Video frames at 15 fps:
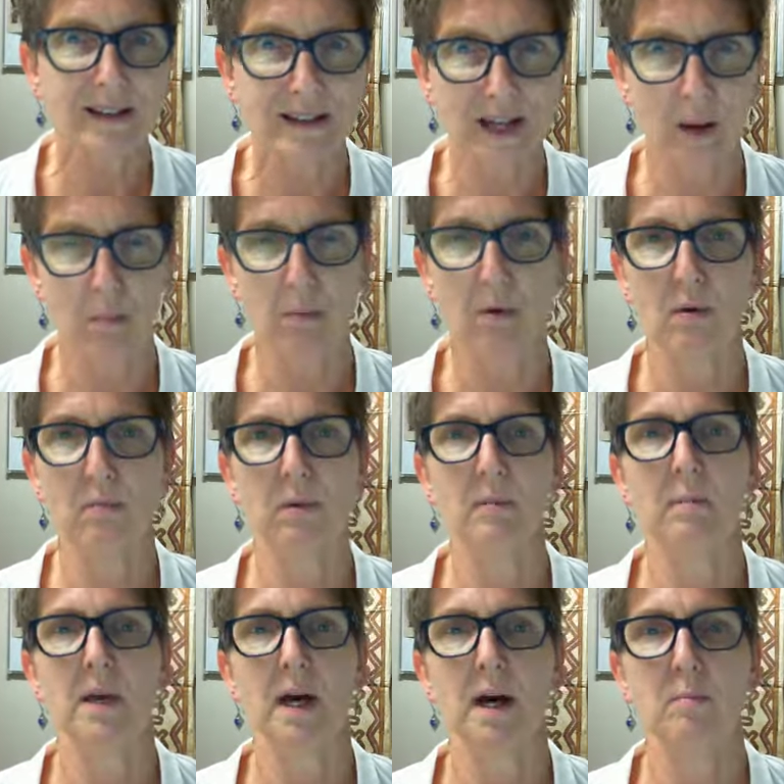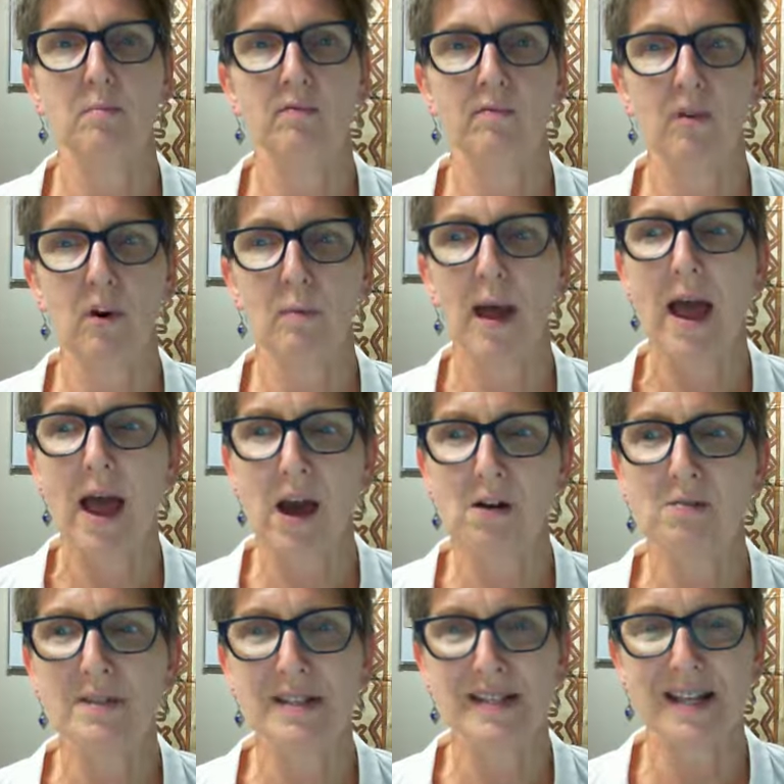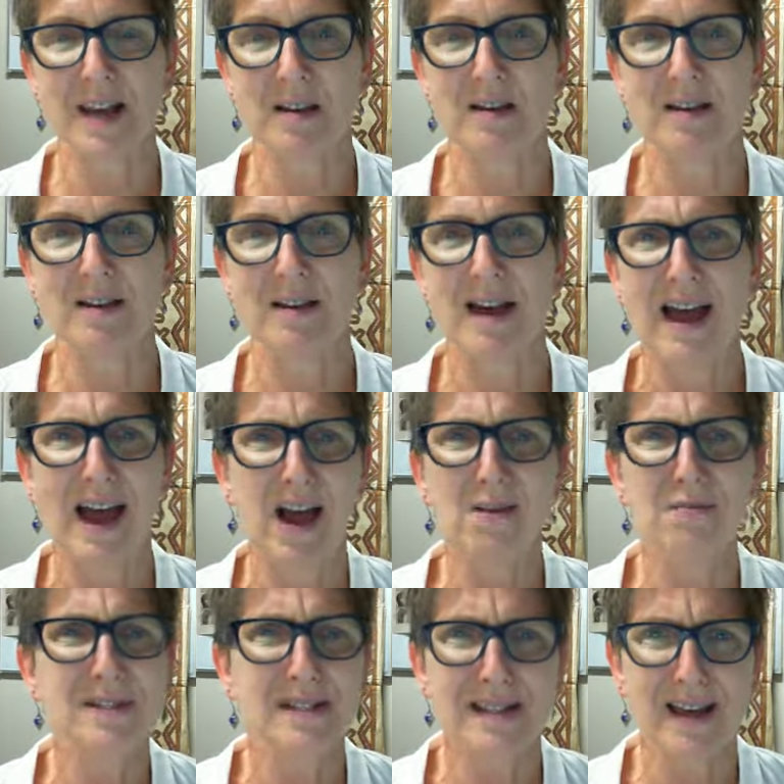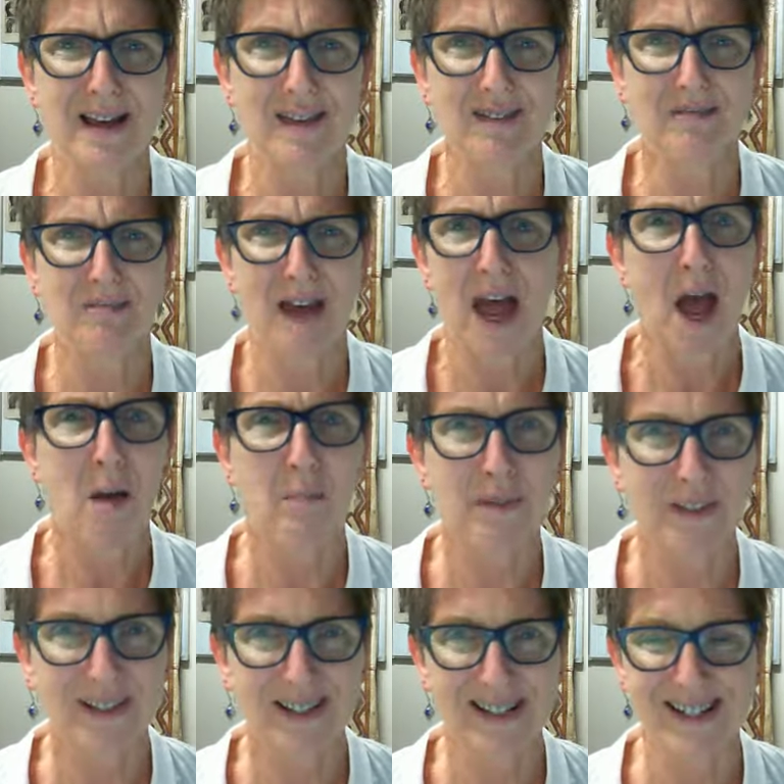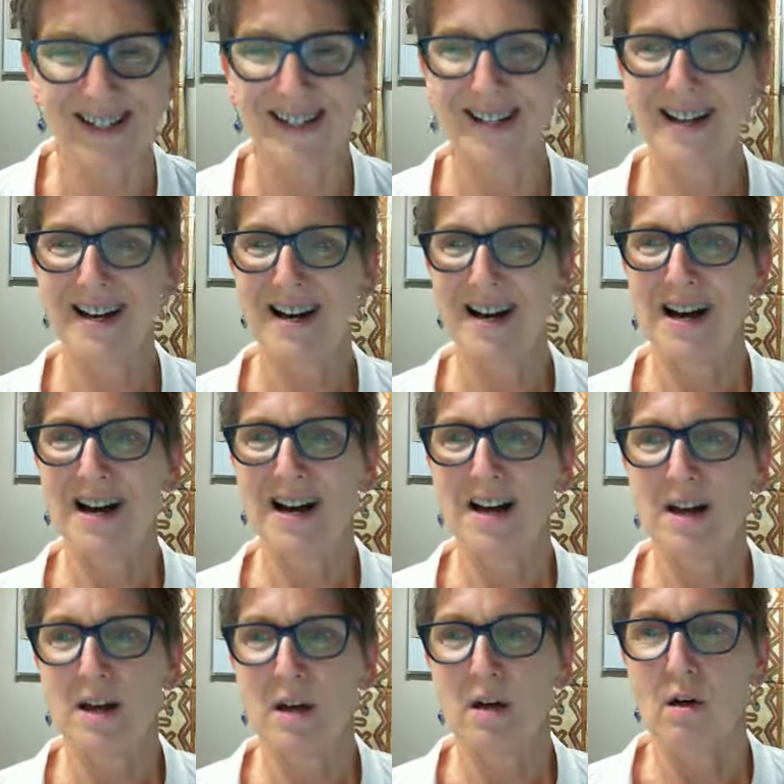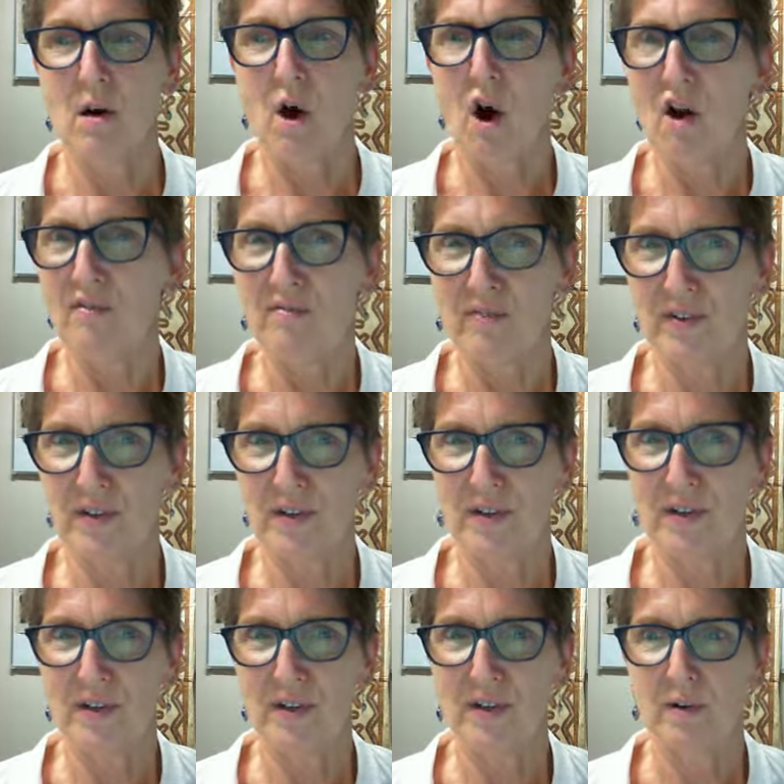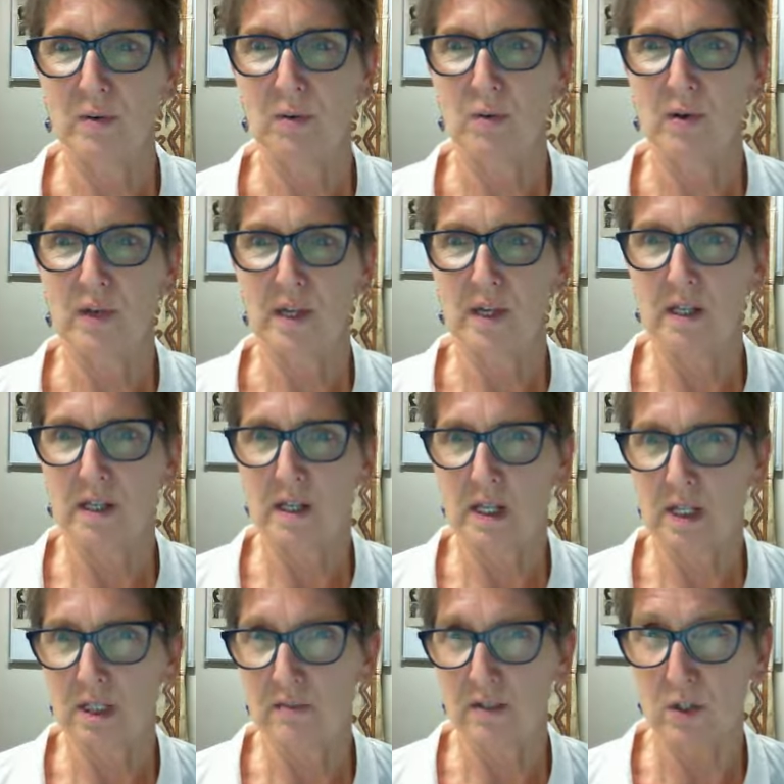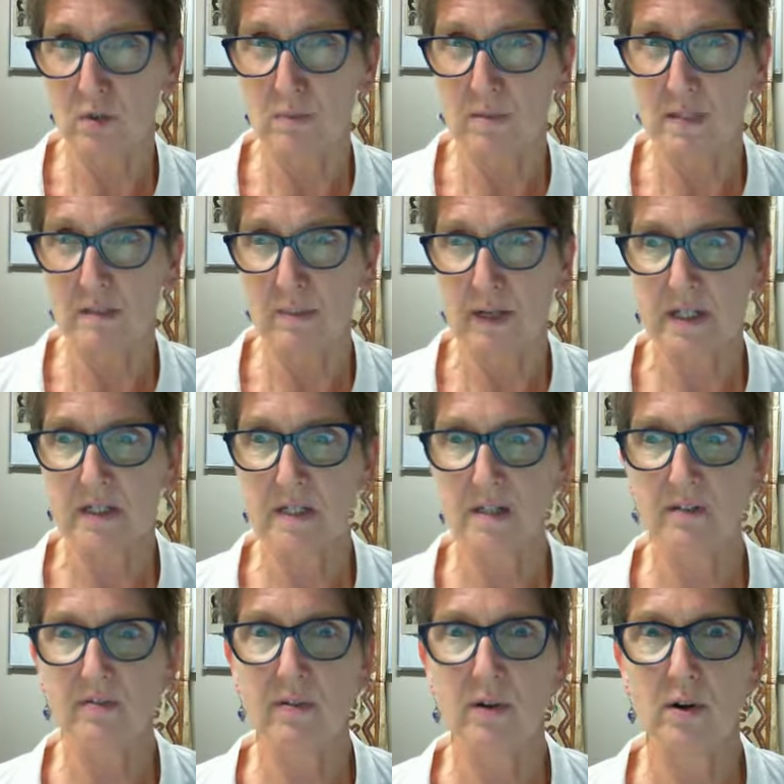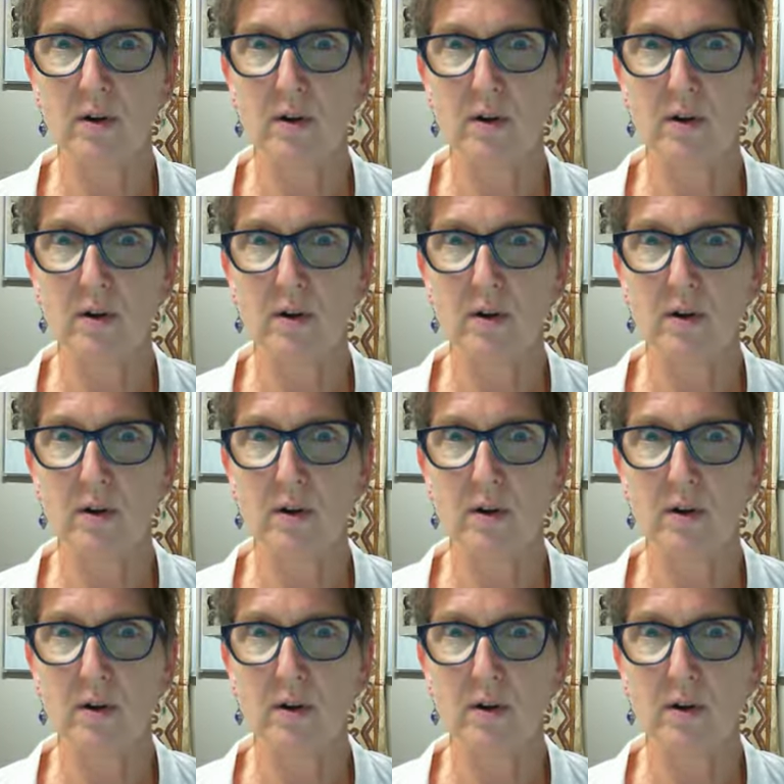did that problem come from, how has that happened, often in the individual perspective,